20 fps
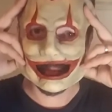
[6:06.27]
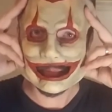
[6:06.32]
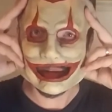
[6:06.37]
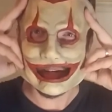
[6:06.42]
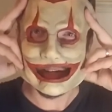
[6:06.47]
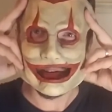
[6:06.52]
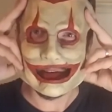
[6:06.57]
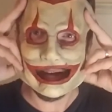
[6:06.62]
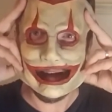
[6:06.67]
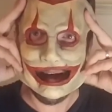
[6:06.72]

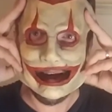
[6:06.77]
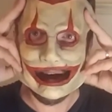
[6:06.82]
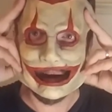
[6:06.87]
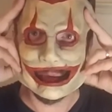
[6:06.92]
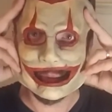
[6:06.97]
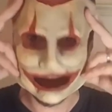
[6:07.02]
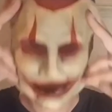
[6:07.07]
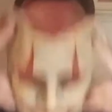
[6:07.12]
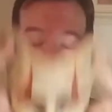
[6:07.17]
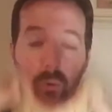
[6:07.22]
but how
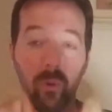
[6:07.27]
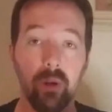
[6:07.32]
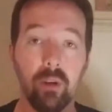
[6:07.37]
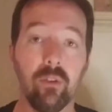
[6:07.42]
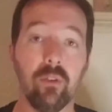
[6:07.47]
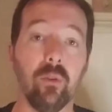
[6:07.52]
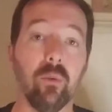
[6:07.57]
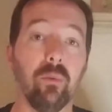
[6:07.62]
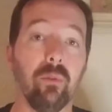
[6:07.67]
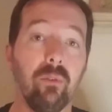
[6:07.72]
are we going
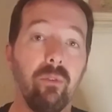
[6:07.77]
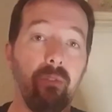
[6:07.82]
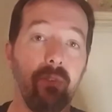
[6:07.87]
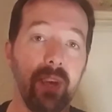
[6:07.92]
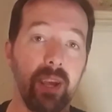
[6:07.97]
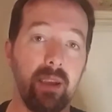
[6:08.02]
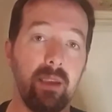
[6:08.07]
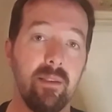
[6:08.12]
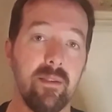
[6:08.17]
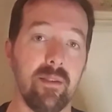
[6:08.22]
to
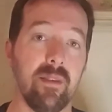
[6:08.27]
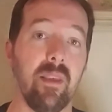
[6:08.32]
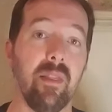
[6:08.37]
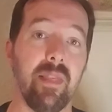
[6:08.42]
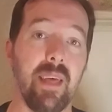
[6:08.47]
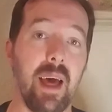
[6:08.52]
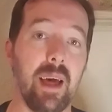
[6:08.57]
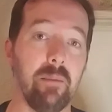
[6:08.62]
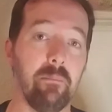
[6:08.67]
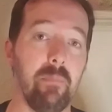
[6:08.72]
fix
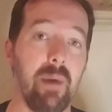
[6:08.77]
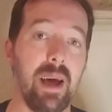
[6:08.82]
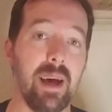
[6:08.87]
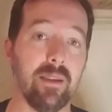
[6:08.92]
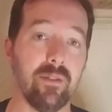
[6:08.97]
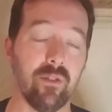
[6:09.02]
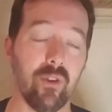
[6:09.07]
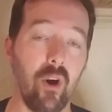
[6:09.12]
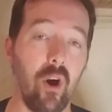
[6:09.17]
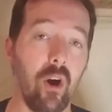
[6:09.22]
that
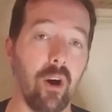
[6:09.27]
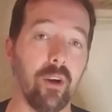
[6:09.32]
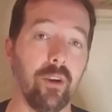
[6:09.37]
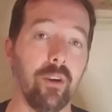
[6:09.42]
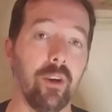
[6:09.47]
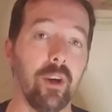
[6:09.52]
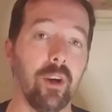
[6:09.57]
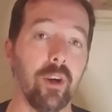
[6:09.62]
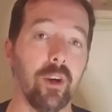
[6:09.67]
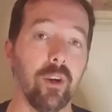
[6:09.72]
mask on